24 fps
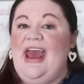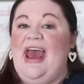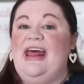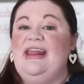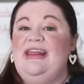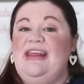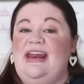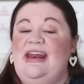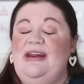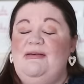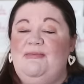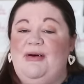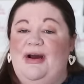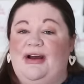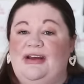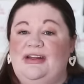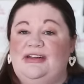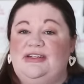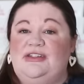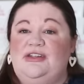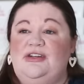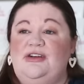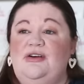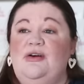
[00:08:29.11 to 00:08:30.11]
And then in
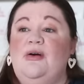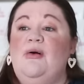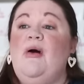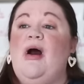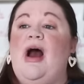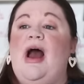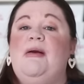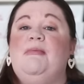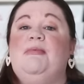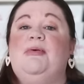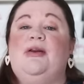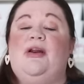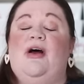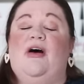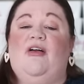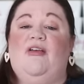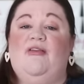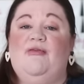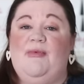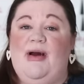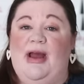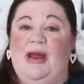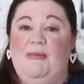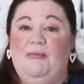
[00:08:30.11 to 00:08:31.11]
bucket 2, I put
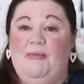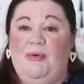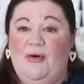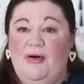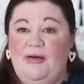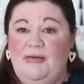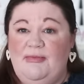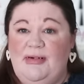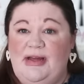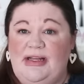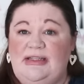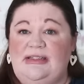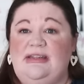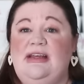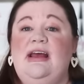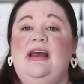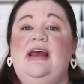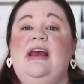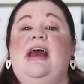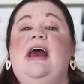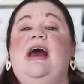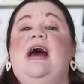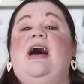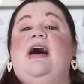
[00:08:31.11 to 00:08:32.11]
all of my appointments.
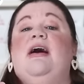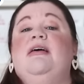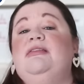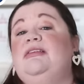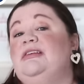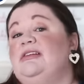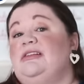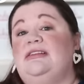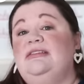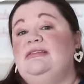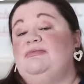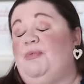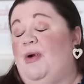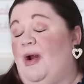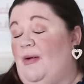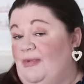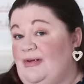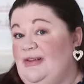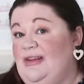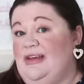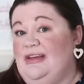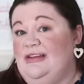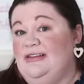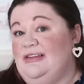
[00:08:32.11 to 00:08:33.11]
This is
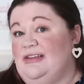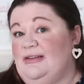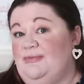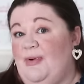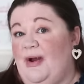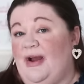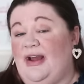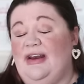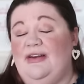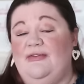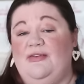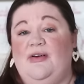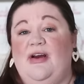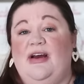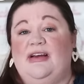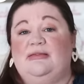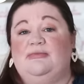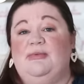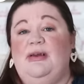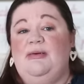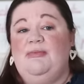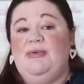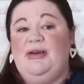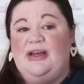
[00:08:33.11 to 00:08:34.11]
probably the easiest bucket if you
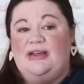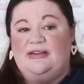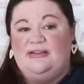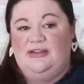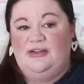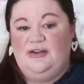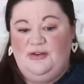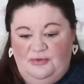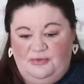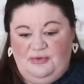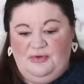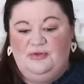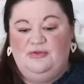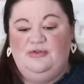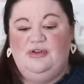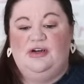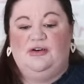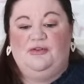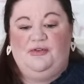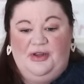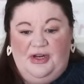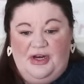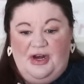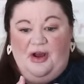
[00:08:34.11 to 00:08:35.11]
ask me, because you
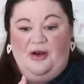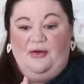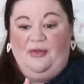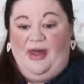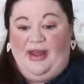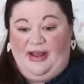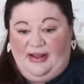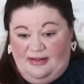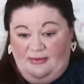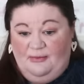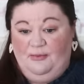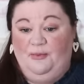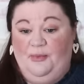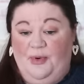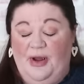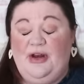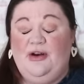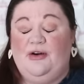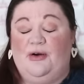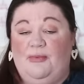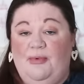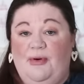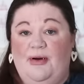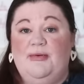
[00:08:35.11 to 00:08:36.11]
generally know like when
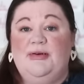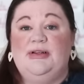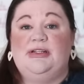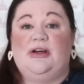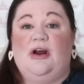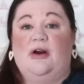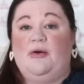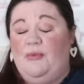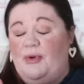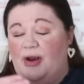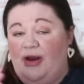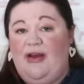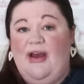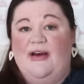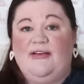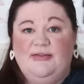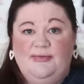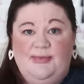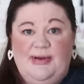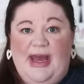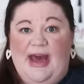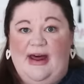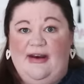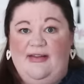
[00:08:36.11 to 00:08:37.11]
your appointments are, when you have
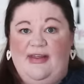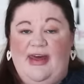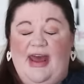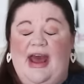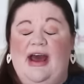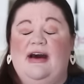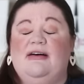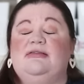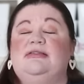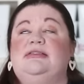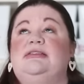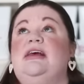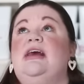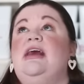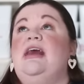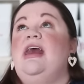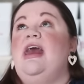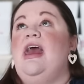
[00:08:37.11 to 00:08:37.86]
to be out of the house,